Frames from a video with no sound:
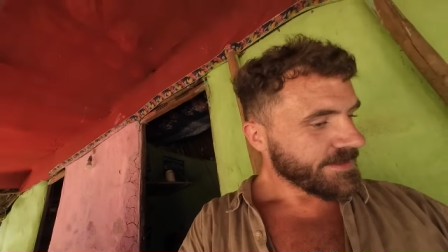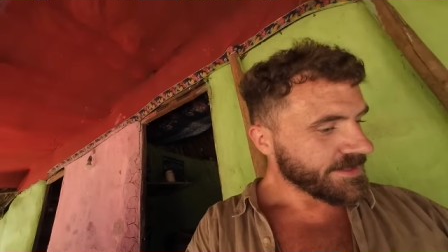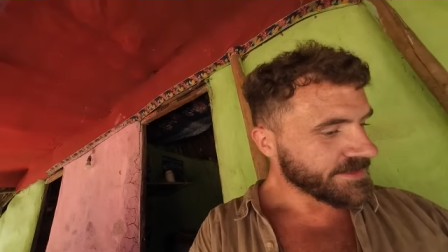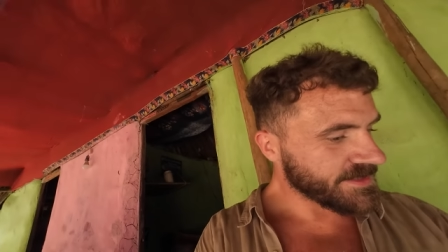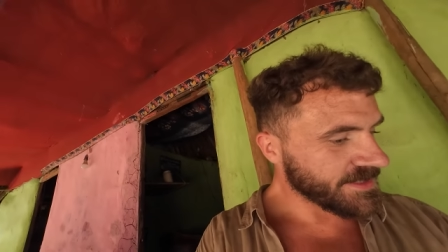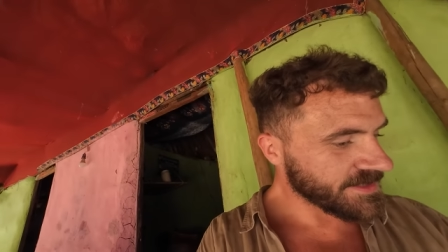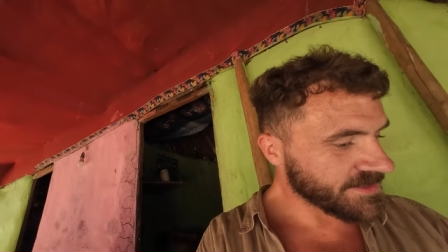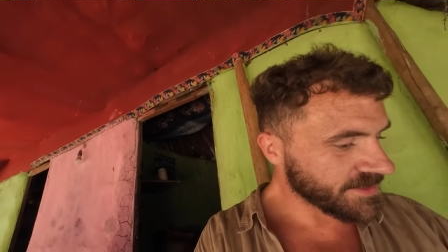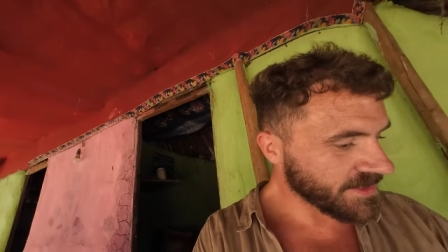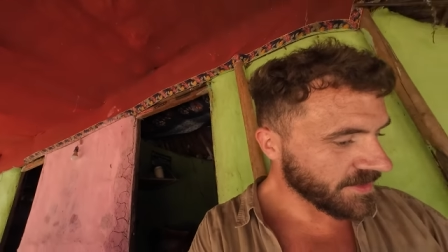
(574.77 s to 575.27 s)

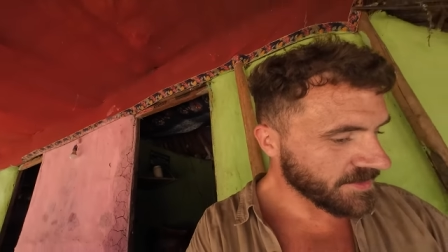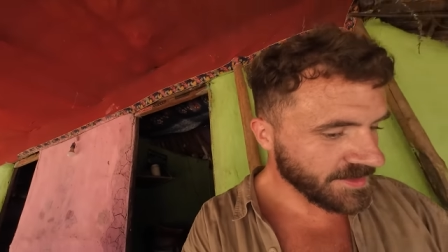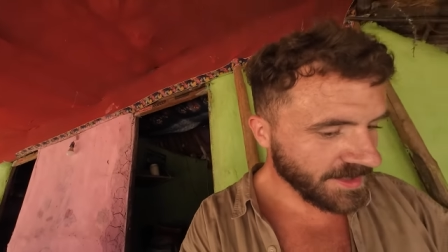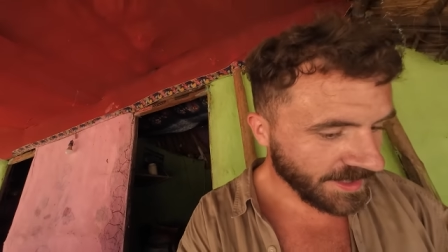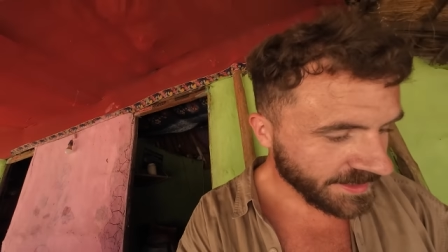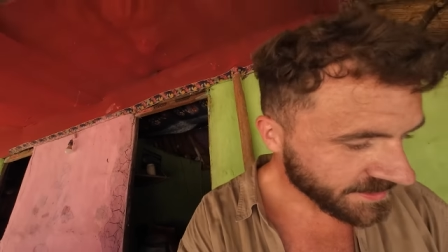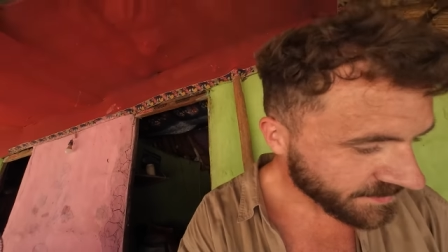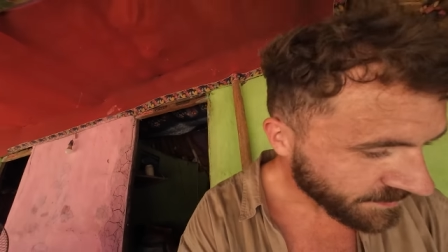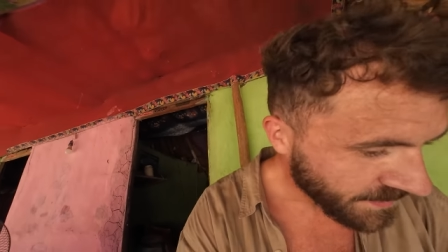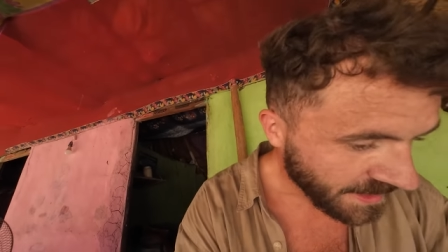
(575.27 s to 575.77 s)
This is so
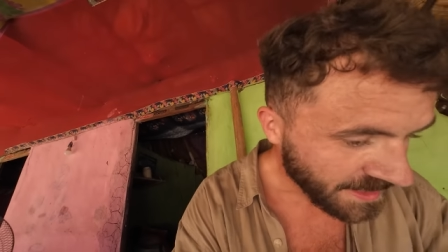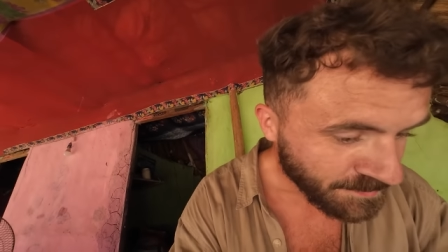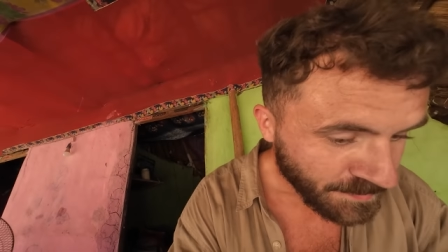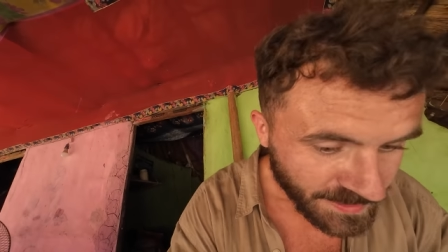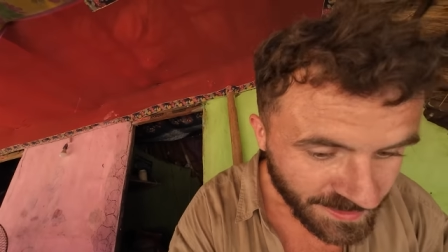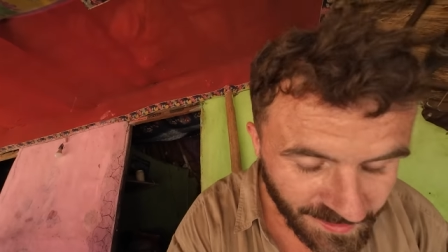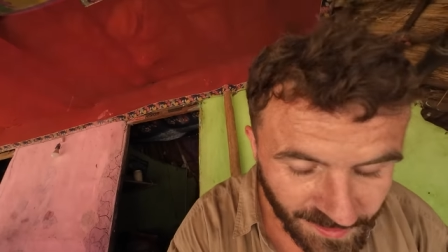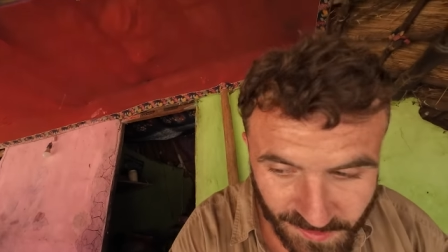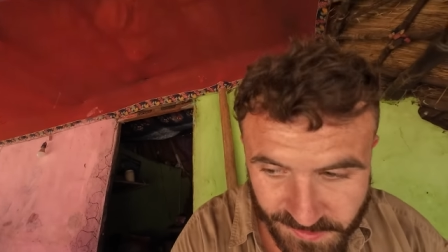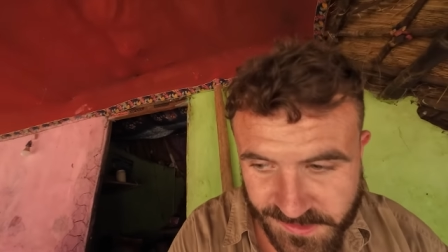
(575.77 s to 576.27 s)
nice. I'm getting
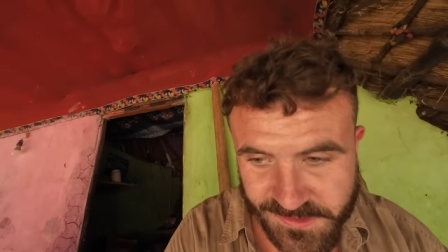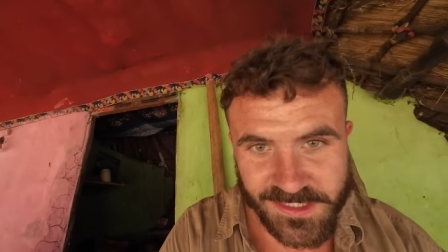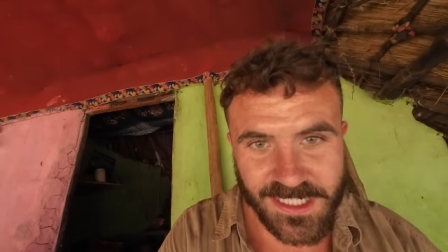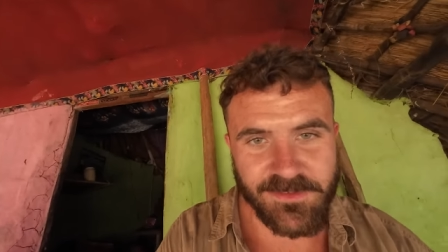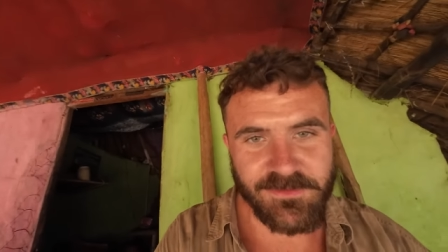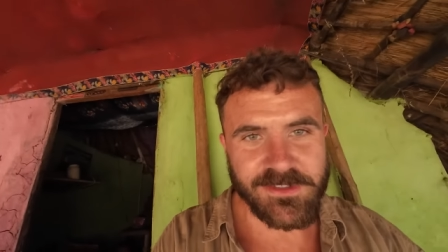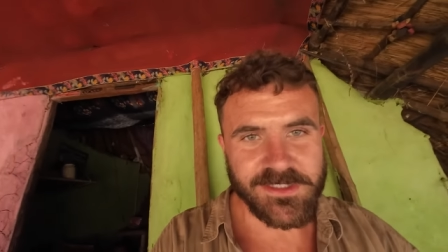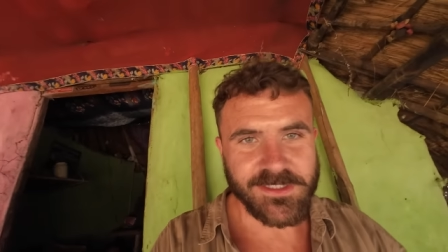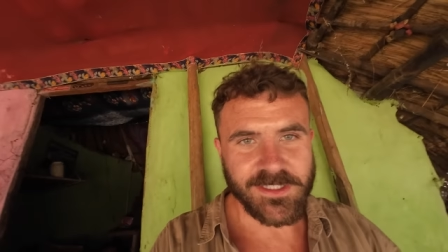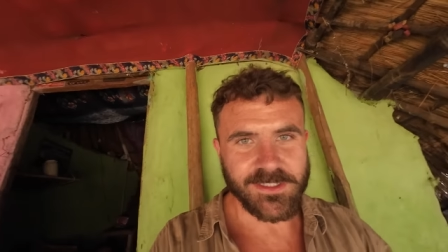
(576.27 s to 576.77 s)
bananas and
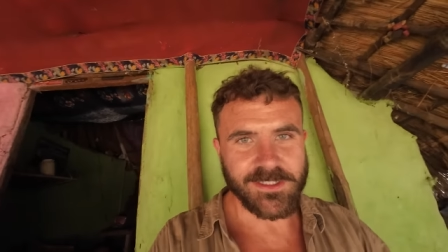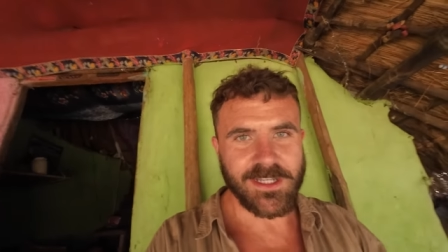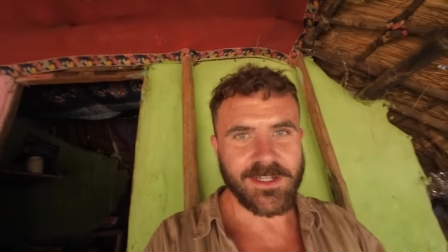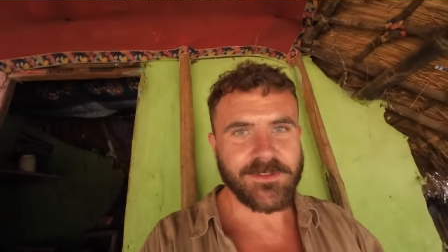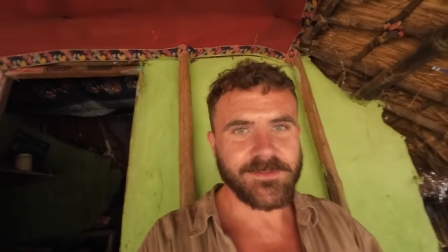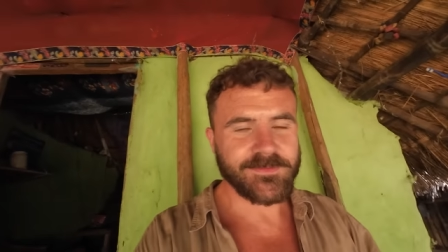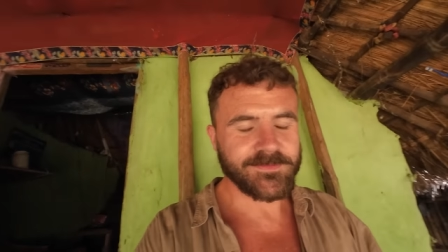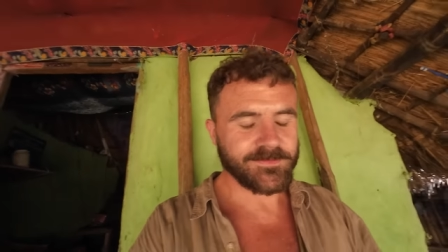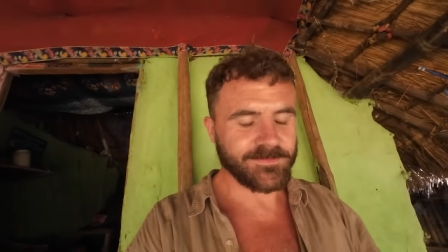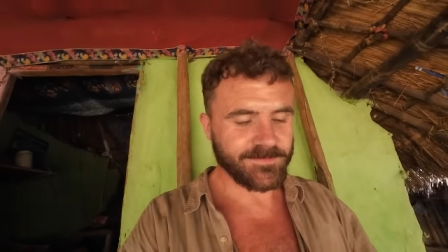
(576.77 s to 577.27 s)
everything
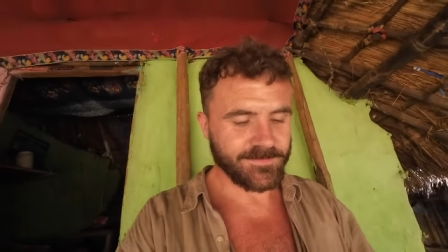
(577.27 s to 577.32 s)
now.